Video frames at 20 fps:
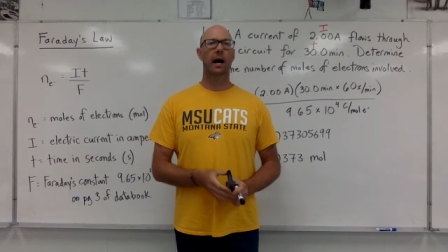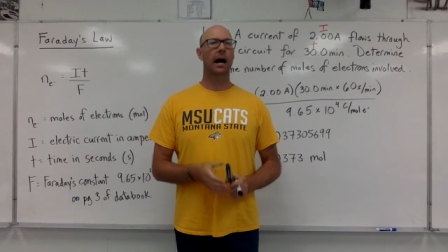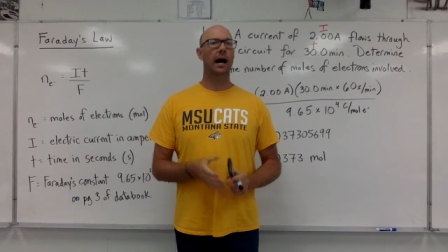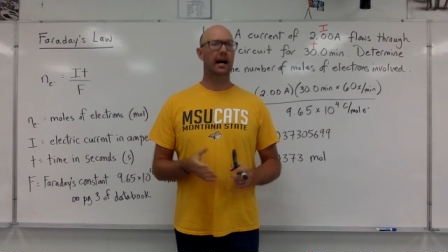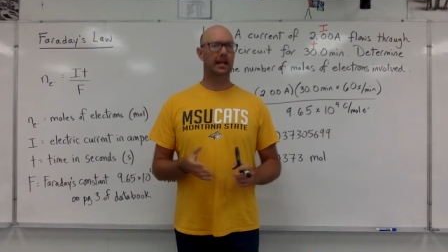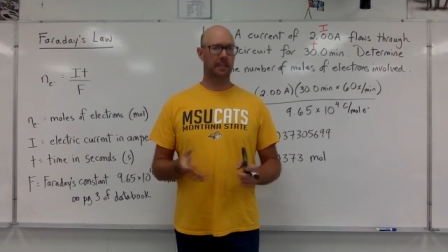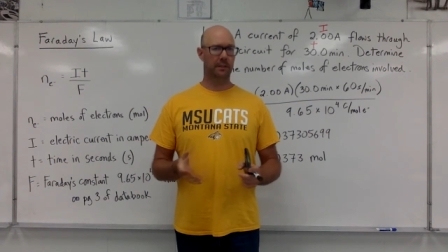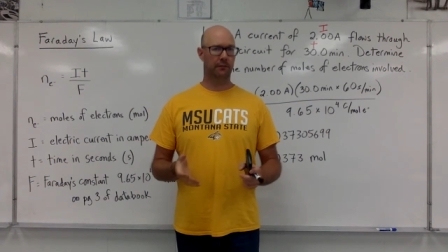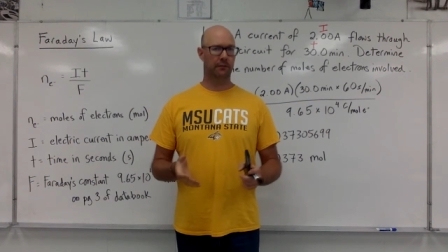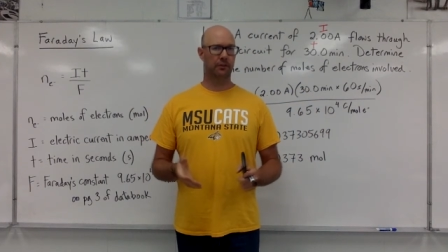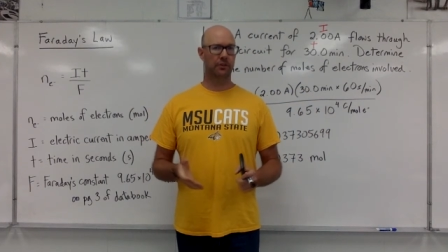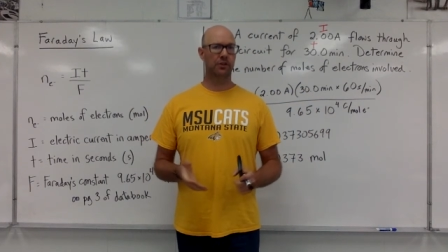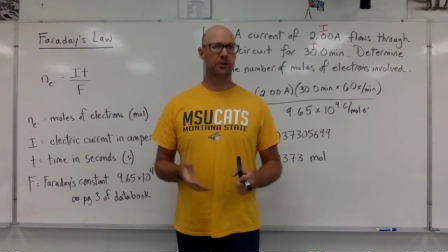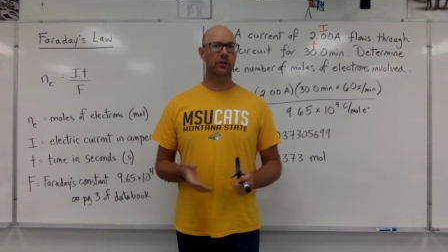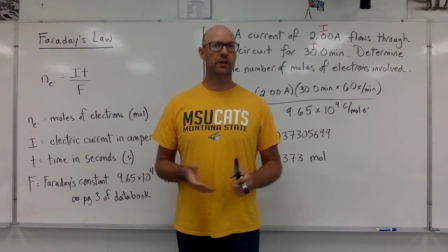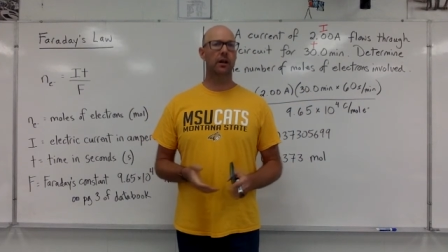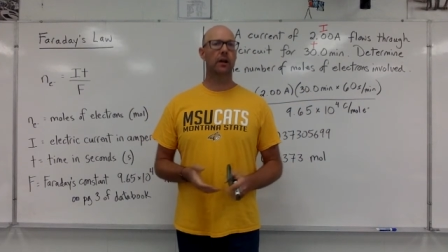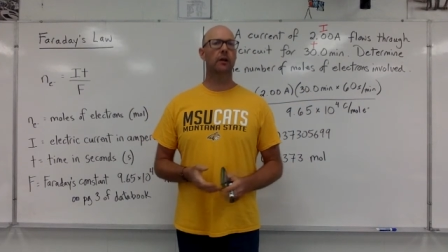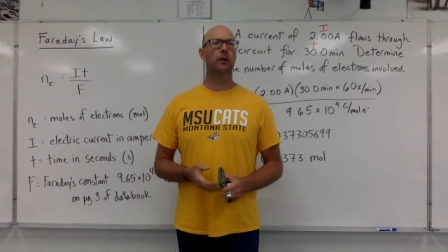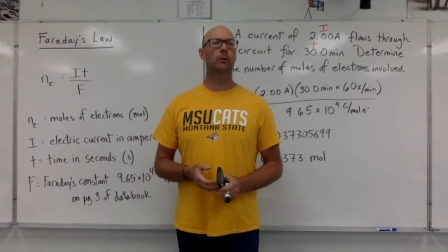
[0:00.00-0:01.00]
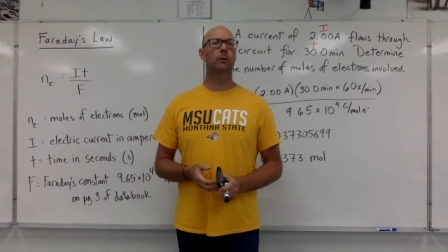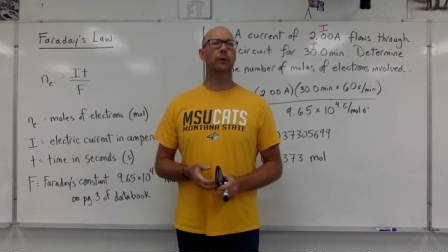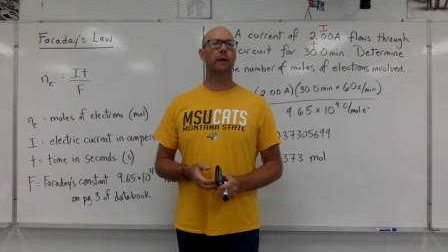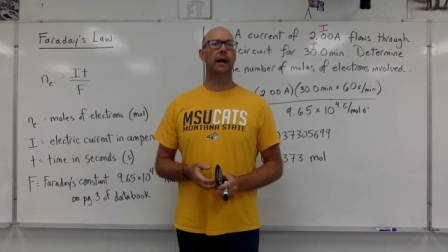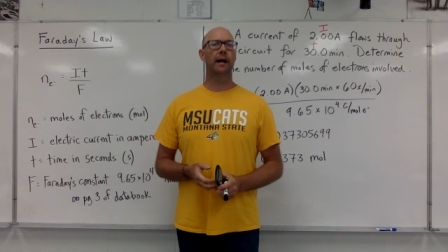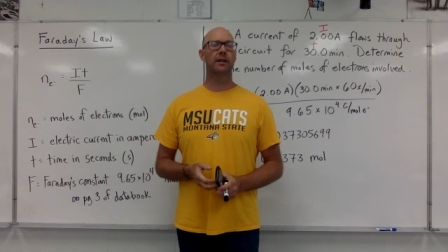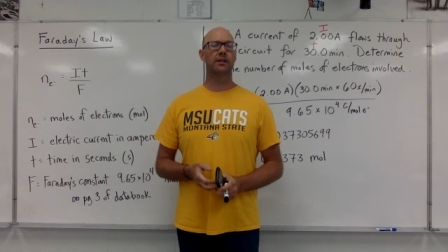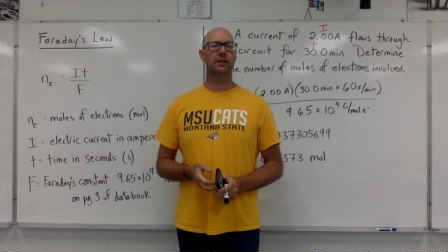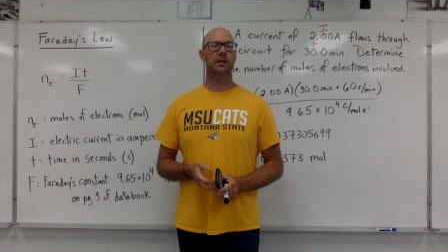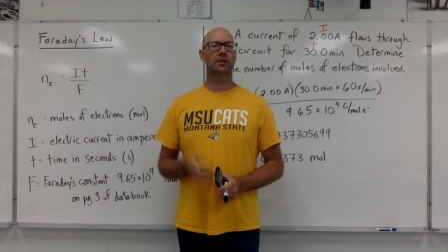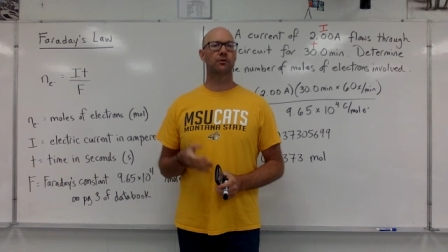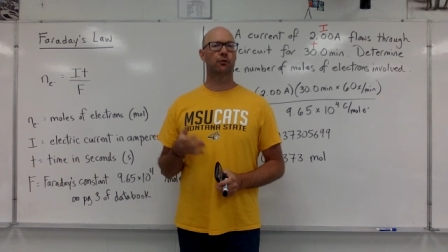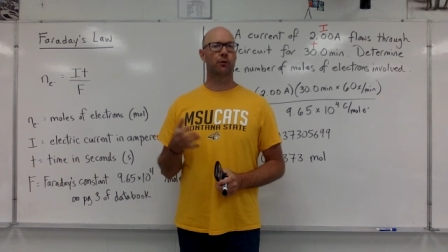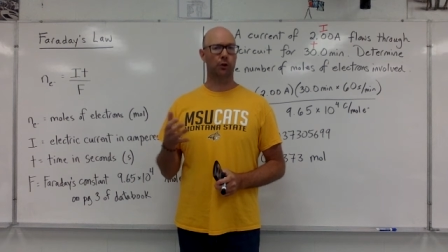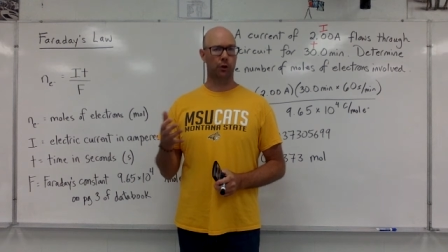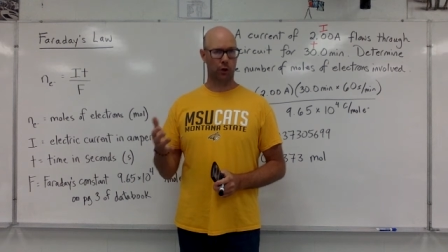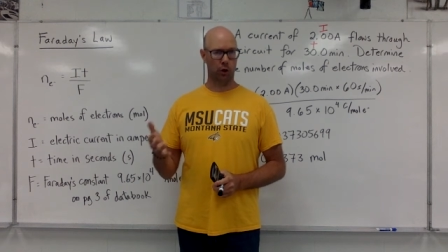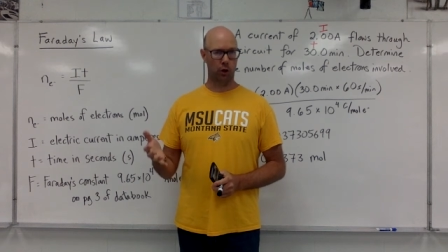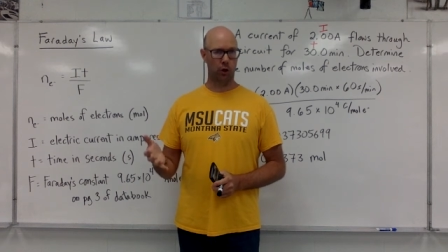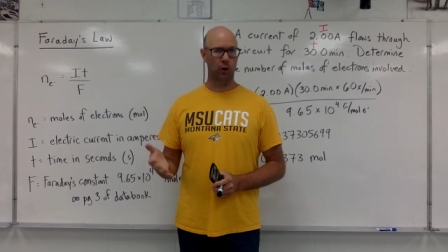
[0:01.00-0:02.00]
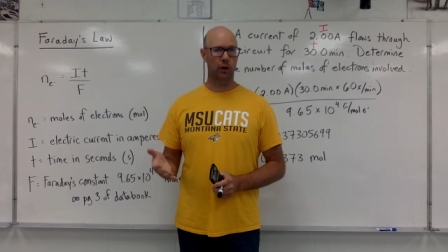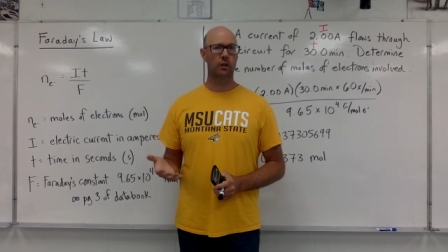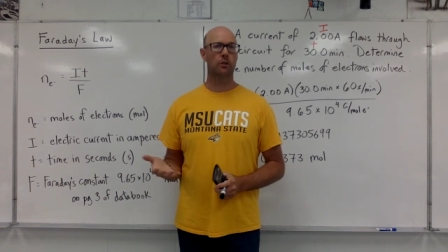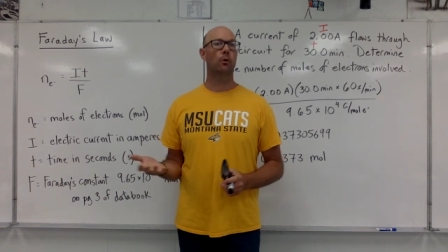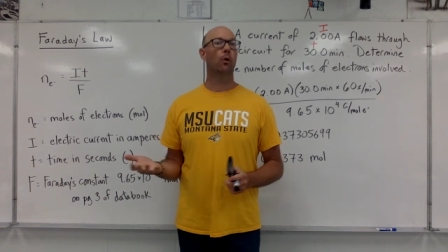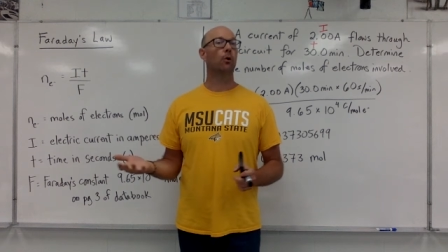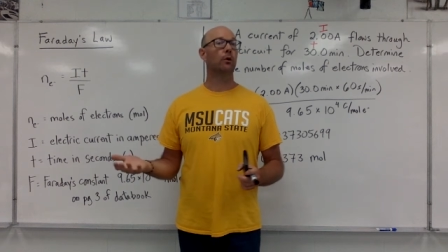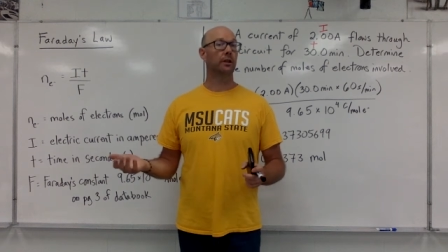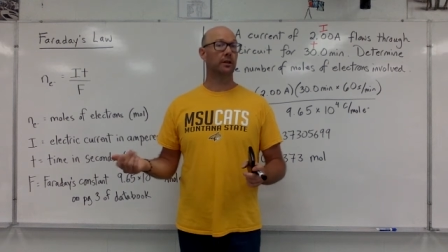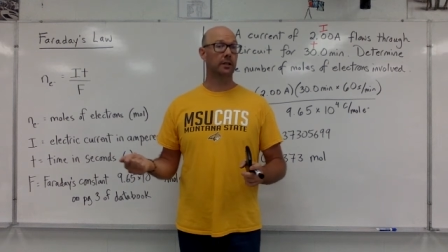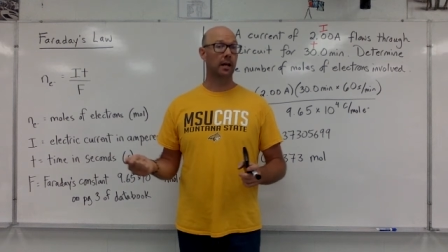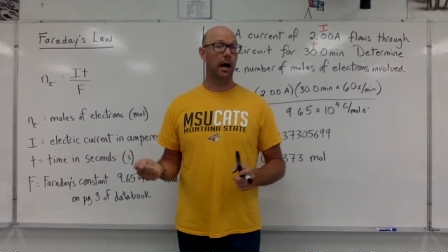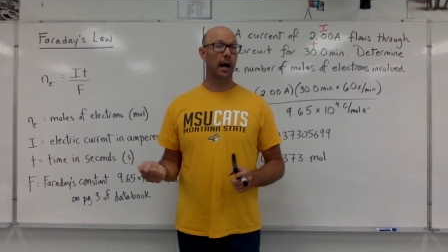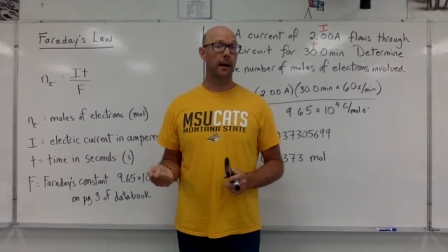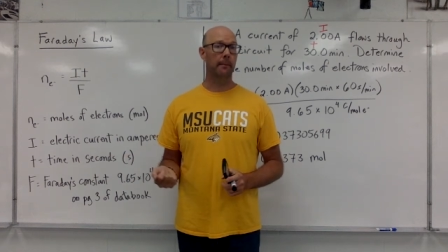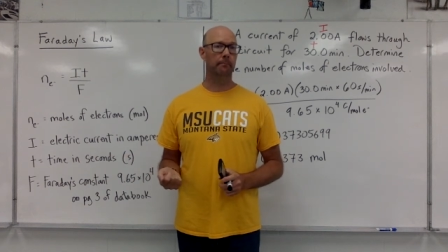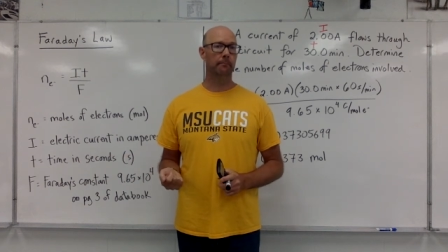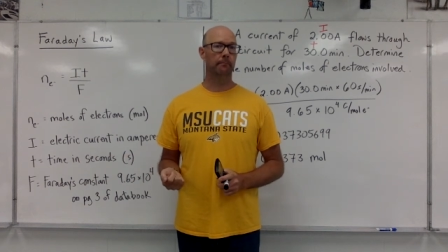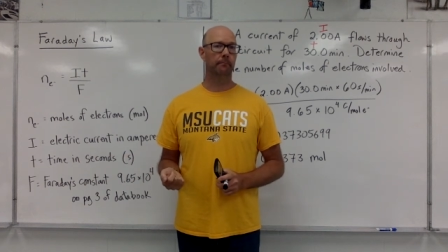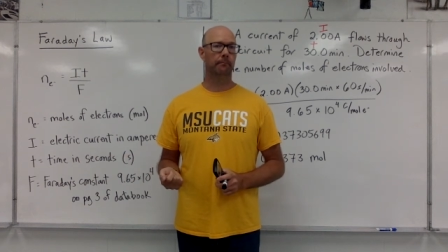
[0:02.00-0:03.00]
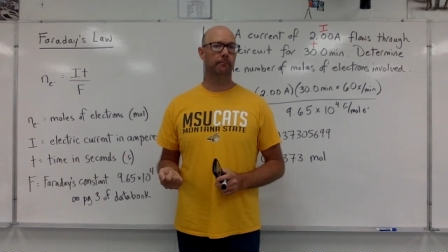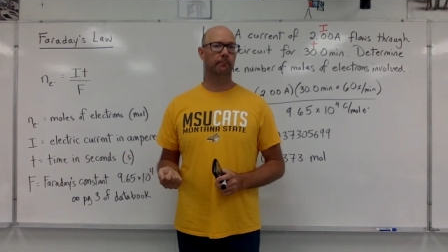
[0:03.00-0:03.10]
A different scenario would ask us for the current or the time.